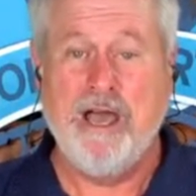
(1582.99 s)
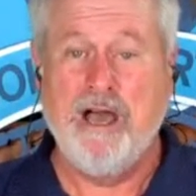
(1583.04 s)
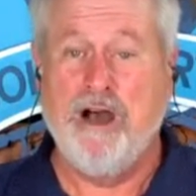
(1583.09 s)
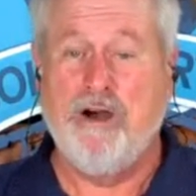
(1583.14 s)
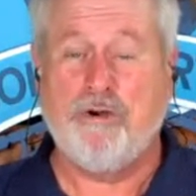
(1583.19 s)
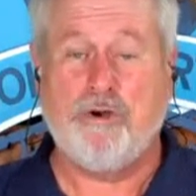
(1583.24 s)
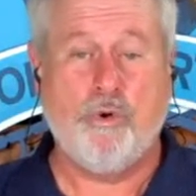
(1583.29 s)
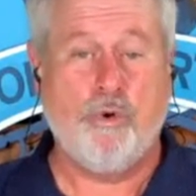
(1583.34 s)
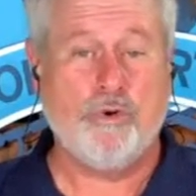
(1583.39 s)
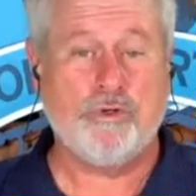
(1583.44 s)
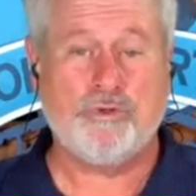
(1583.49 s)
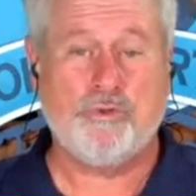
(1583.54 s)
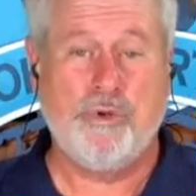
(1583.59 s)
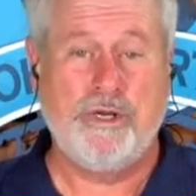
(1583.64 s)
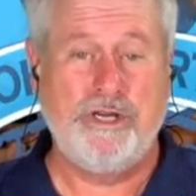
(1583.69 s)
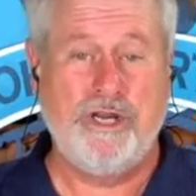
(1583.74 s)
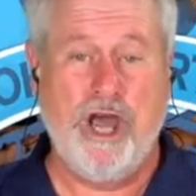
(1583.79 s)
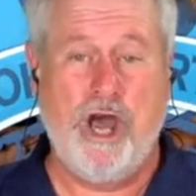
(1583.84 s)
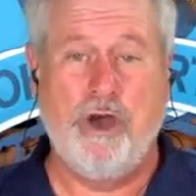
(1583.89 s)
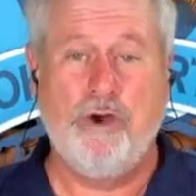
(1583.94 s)
of course, we
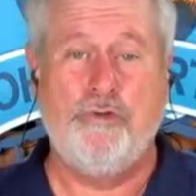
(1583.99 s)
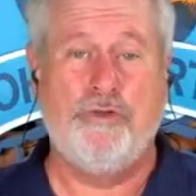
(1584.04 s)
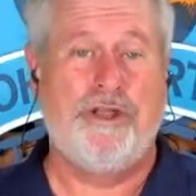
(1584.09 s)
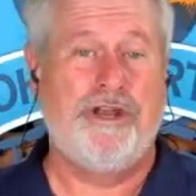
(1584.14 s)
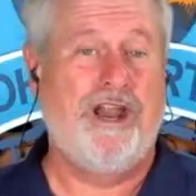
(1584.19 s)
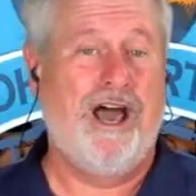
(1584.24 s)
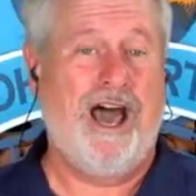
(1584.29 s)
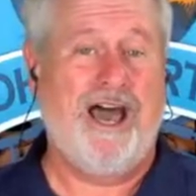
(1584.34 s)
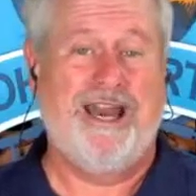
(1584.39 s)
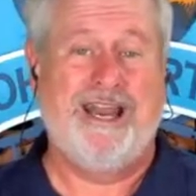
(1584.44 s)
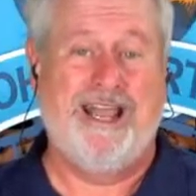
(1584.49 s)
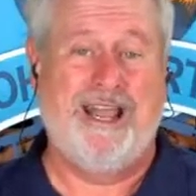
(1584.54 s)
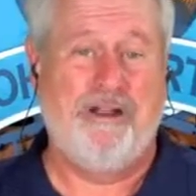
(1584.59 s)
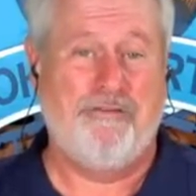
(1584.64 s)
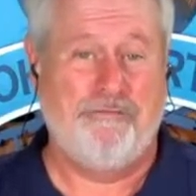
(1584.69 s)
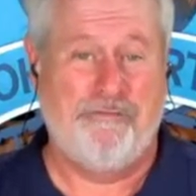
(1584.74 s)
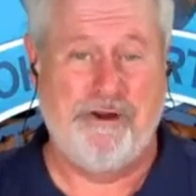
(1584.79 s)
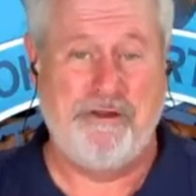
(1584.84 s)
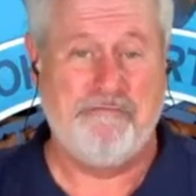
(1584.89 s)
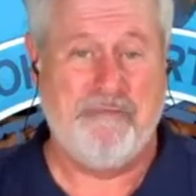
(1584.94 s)
know that not
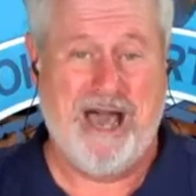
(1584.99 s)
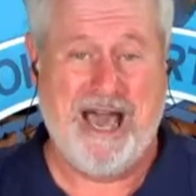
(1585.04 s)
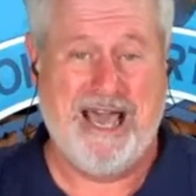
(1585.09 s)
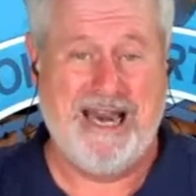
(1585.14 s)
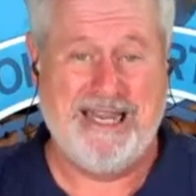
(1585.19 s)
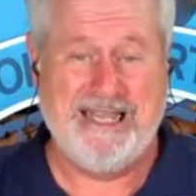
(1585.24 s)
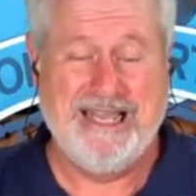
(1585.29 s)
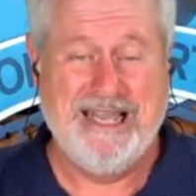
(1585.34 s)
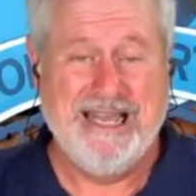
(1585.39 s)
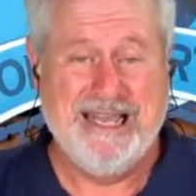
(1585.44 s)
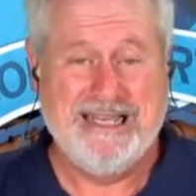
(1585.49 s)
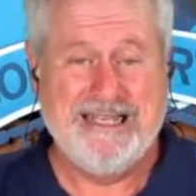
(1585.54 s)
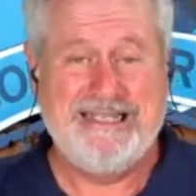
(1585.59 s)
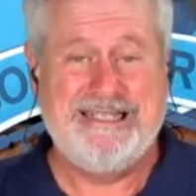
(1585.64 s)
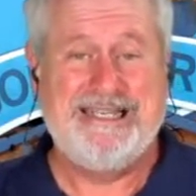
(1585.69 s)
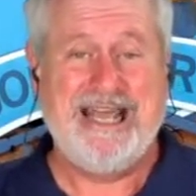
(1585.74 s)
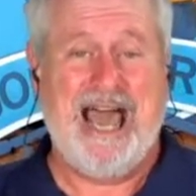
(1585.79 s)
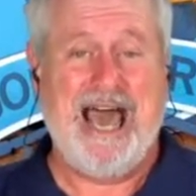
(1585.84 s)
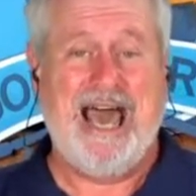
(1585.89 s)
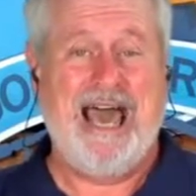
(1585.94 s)
everybody
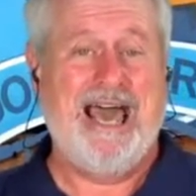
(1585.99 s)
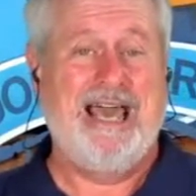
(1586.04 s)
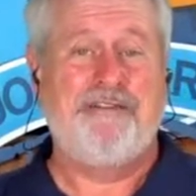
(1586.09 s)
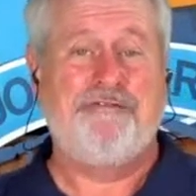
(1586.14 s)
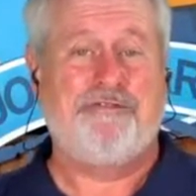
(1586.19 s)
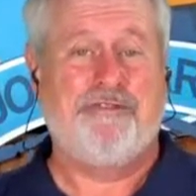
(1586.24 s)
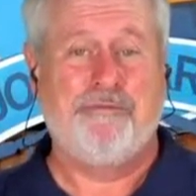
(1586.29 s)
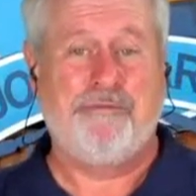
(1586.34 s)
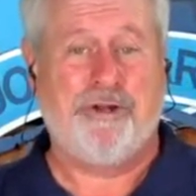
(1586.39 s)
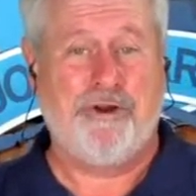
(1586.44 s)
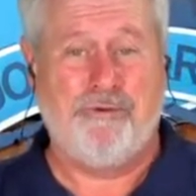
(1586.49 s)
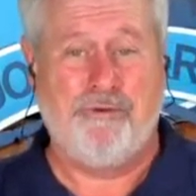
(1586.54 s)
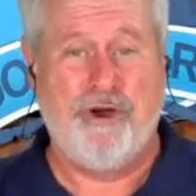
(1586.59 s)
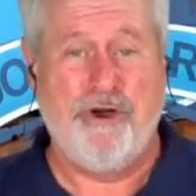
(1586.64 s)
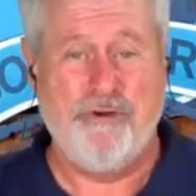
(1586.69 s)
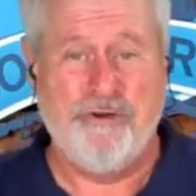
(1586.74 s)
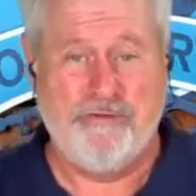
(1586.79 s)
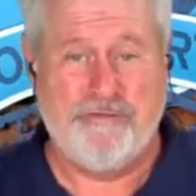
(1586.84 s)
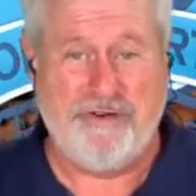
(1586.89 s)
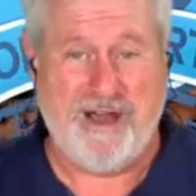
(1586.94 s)
died from
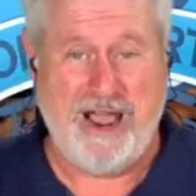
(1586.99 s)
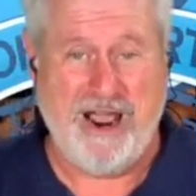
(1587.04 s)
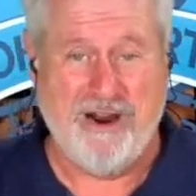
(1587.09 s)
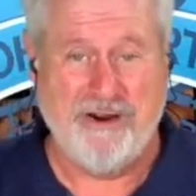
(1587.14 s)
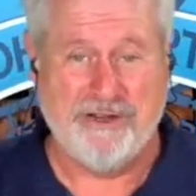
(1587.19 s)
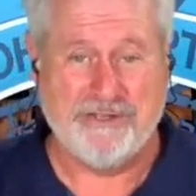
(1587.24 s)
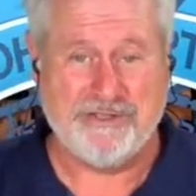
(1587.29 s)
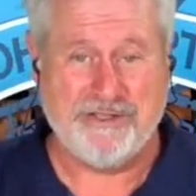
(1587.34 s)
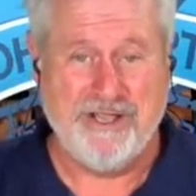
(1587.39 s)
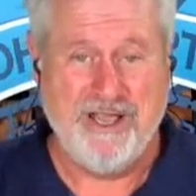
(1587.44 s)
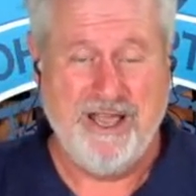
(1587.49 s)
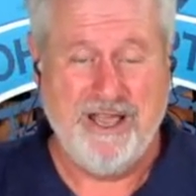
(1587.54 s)
coronavirus.